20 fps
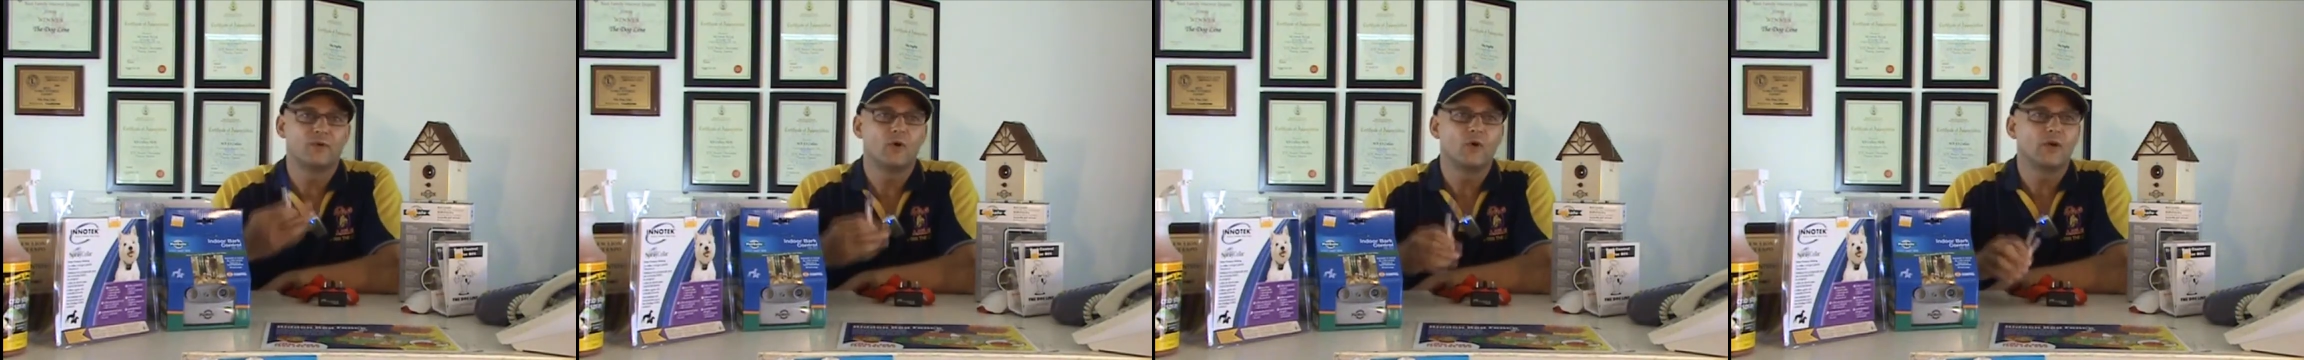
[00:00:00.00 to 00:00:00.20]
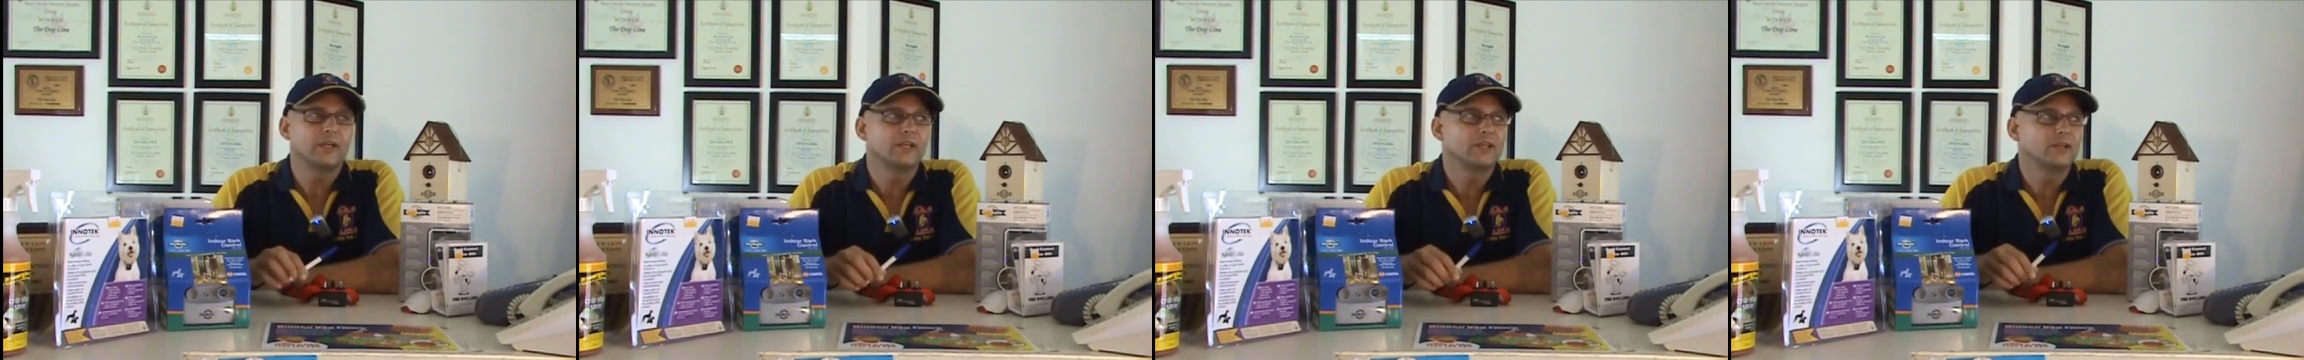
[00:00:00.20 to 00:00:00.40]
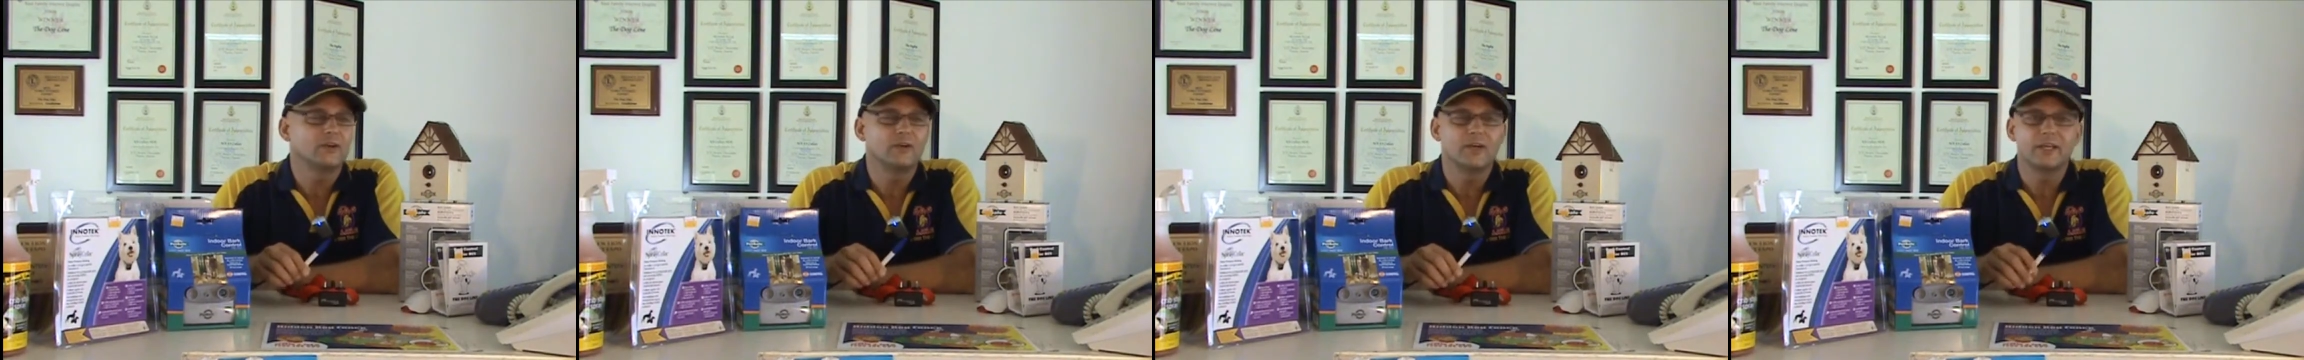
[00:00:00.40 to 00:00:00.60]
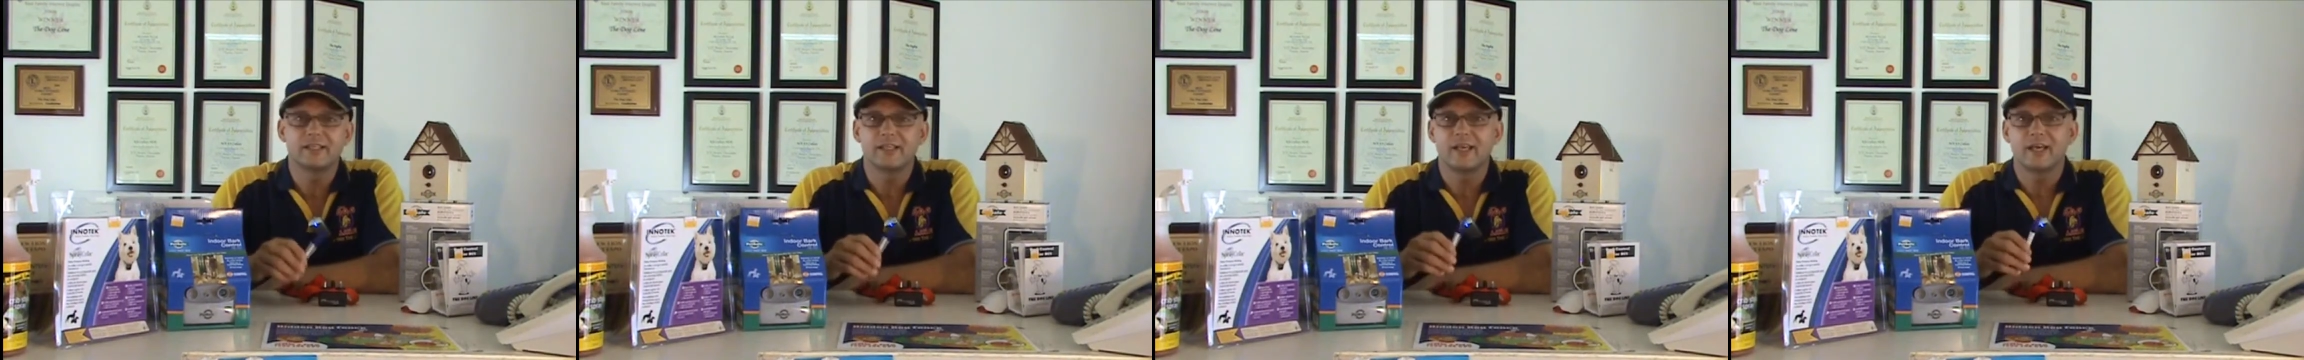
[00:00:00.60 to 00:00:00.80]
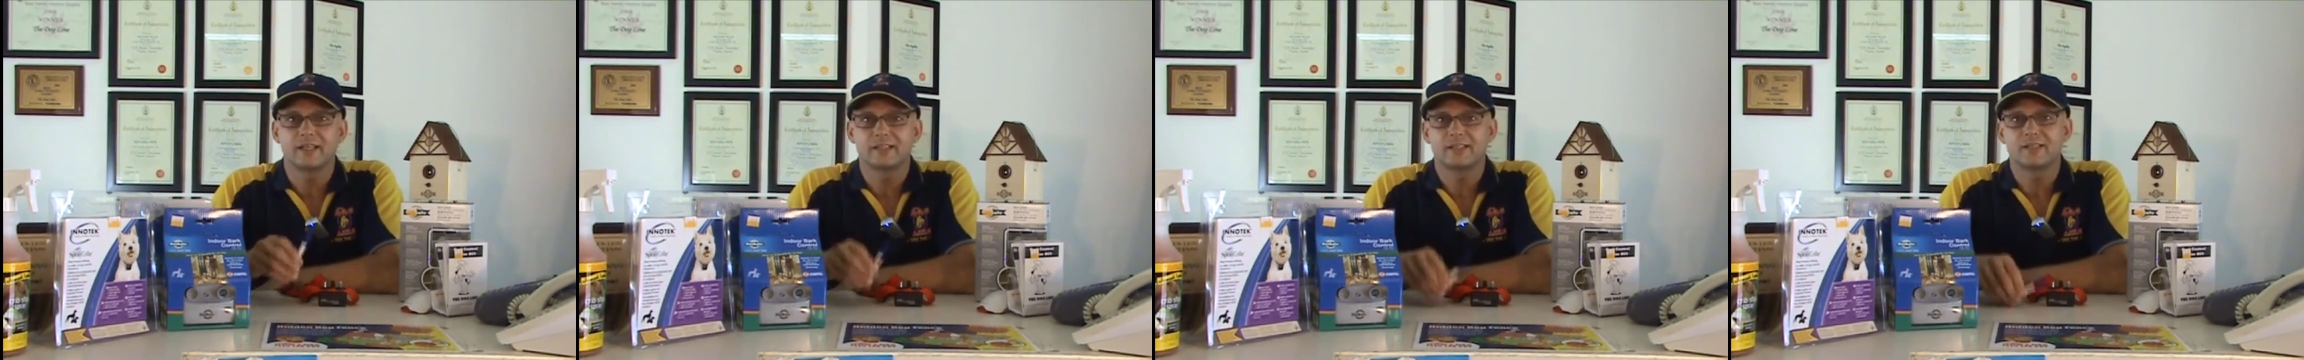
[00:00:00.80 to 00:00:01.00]
40
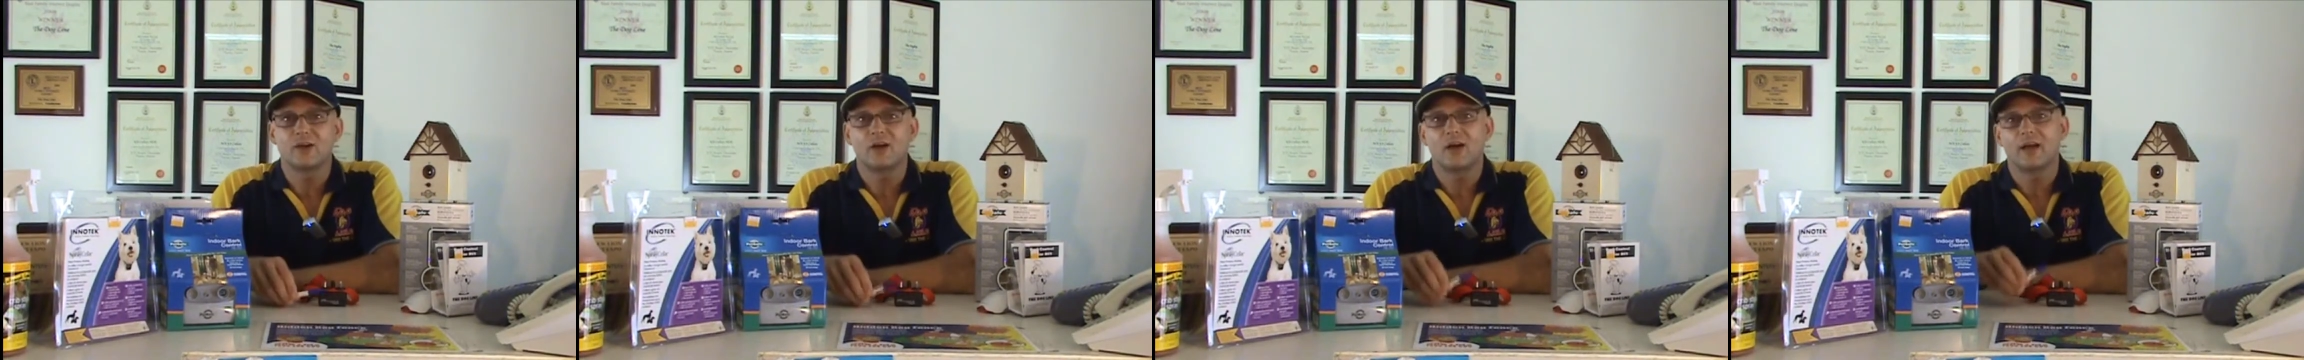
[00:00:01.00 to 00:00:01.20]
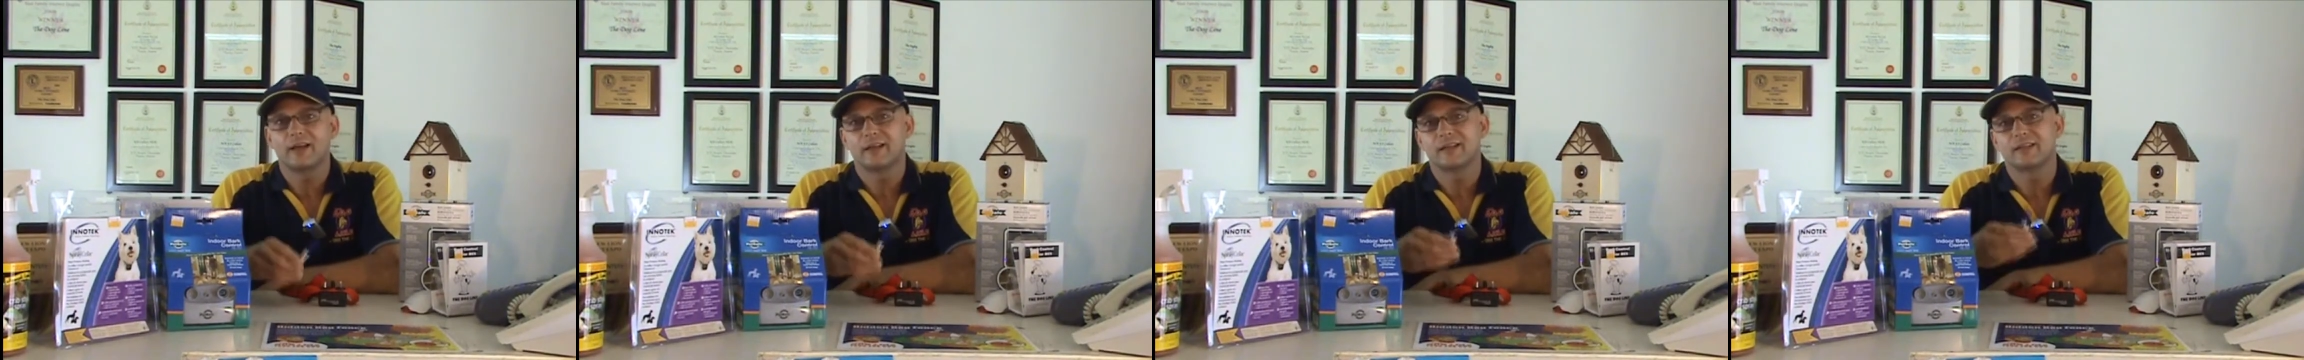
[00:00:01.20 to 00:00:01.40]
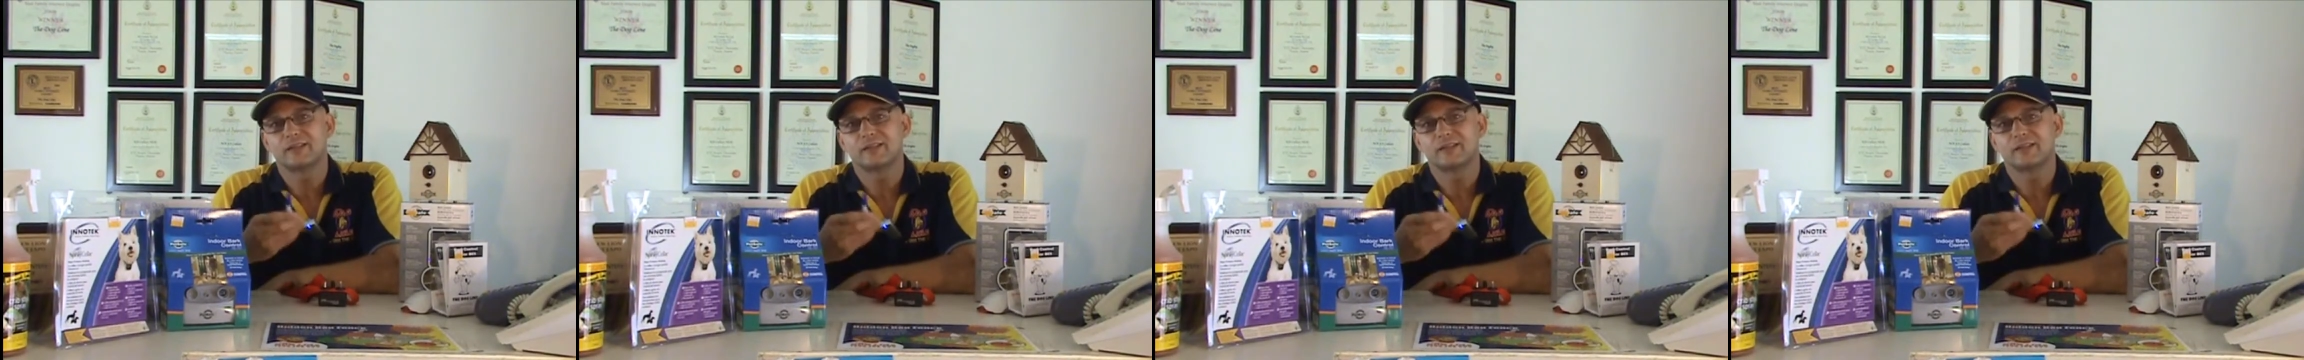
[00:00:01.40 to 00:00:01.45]
degrees outside,